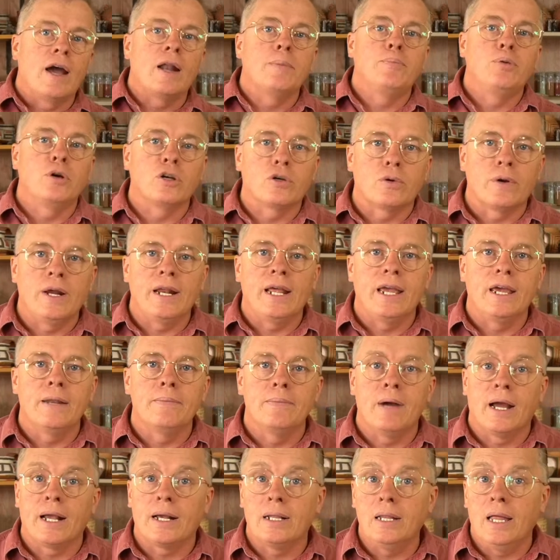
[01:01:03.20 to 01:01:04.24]
and put grit in
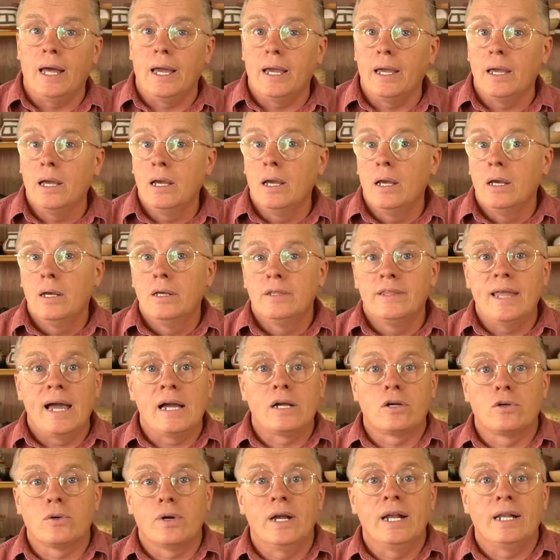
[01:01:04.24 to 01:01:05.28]
my clay? That
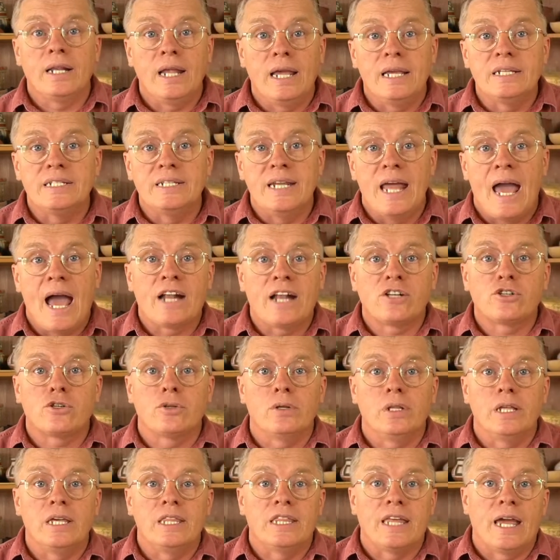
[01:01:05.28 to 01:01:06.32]
grit is
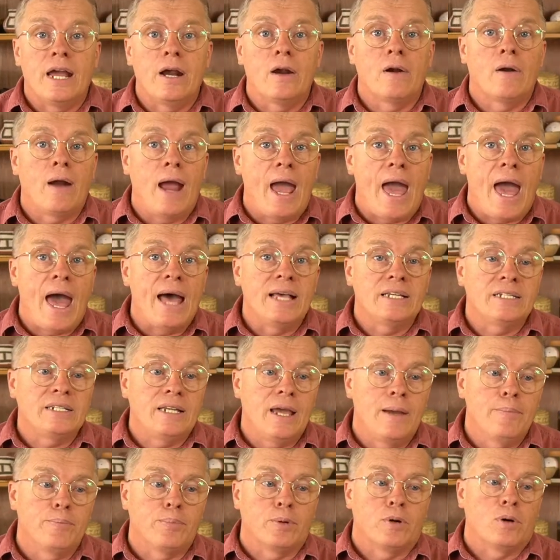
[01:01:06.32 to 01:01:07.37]
naturally there as
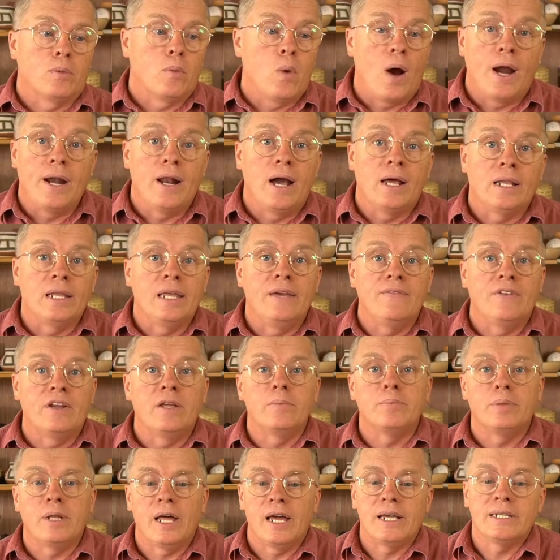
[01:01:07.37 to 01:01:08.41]
temper. Why not leave it in
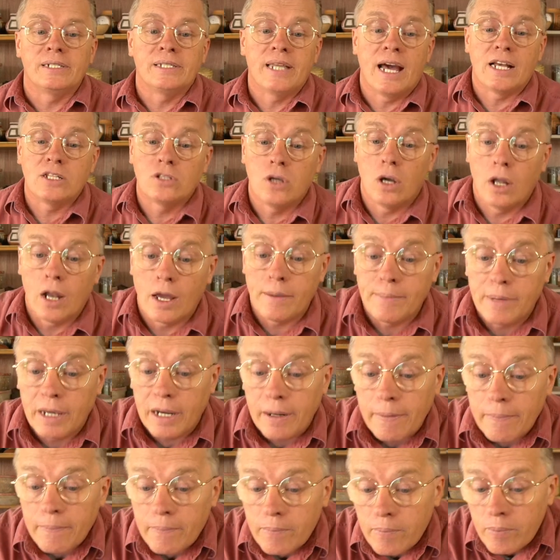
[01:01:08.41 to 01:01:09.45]
place? That's all I mean.
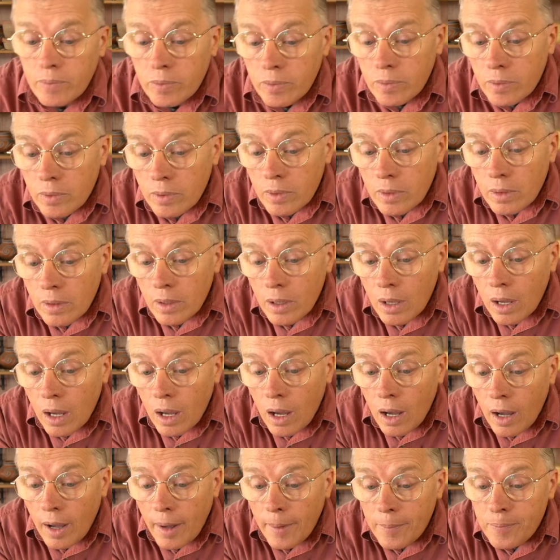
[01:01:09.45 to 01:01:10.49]

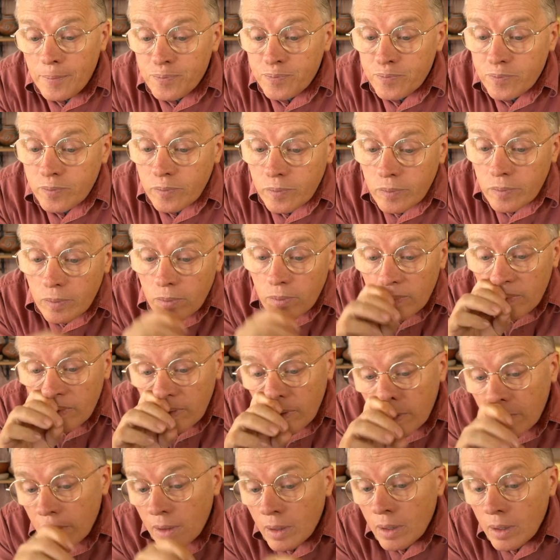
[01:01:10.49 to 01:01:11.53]
Um,
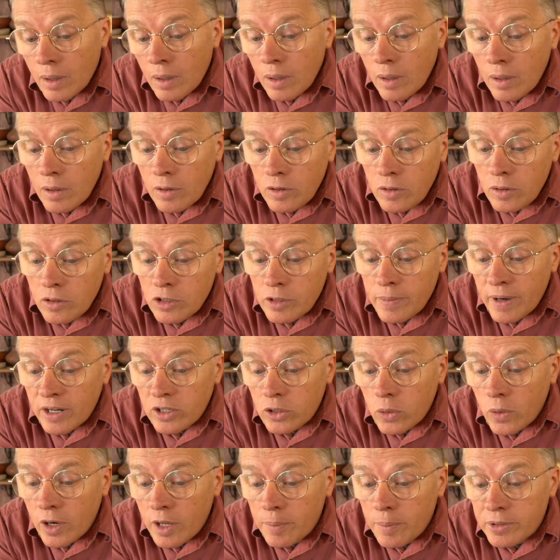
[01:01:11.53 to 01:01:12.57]
used about
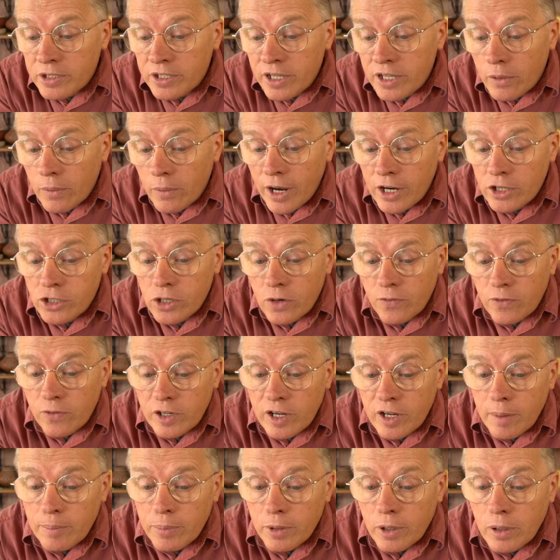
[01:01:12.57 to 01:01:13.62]
20% ratio for
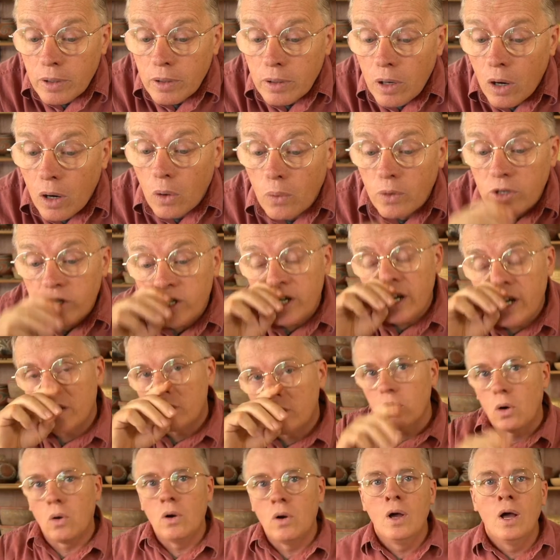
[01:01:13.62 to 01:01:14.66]
temper. Oh, Regina.
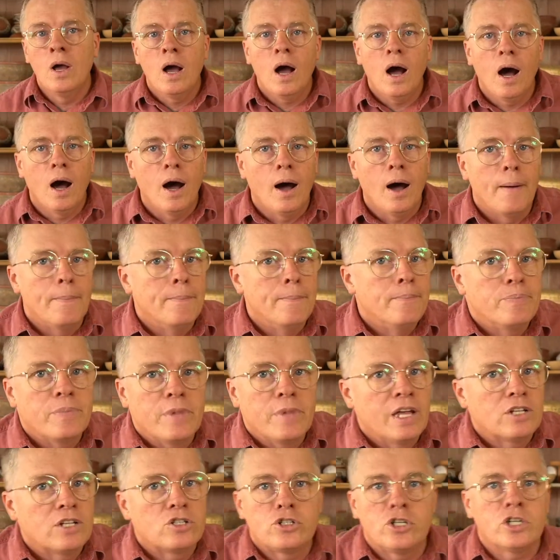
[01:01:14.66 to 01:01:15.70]
So um,
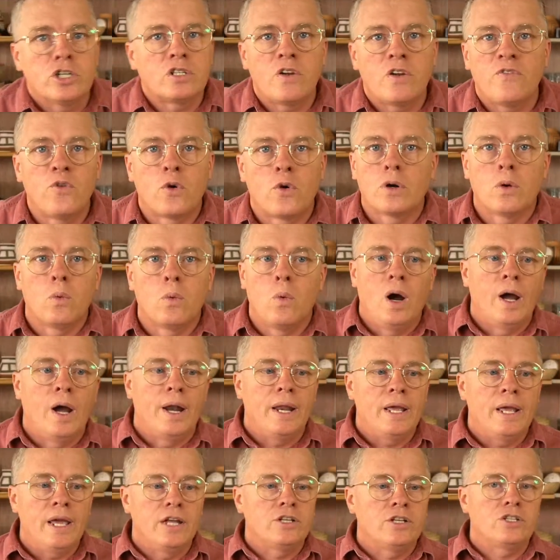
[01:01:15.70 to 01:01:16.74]
it's just a 4 to 1.
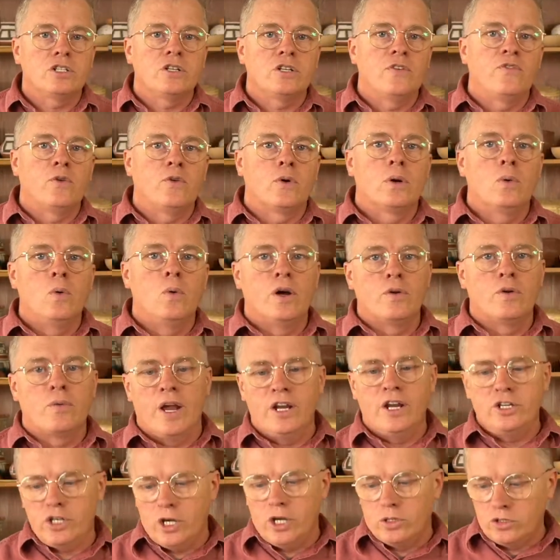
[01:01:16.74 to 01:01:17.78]
It's just a 4 to 1
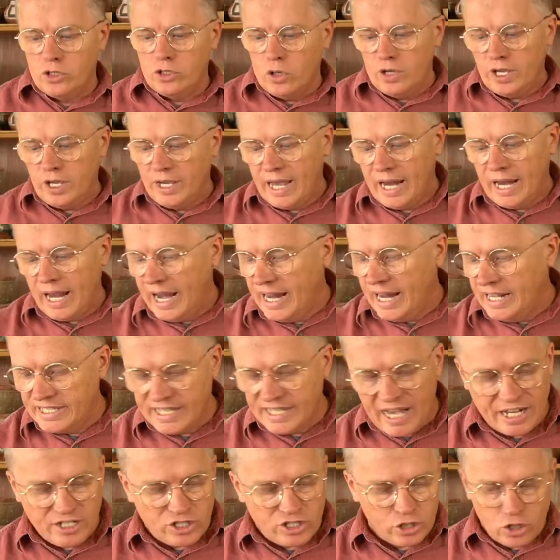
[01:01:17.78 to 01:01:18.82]
ratio. So you can get any
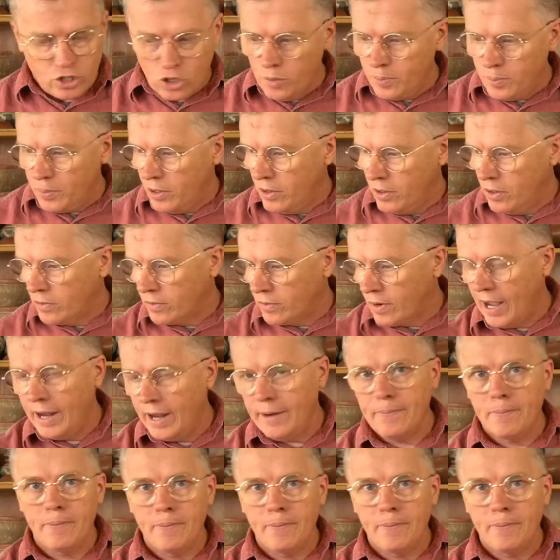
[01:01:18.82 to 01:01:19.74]
size scoop, right?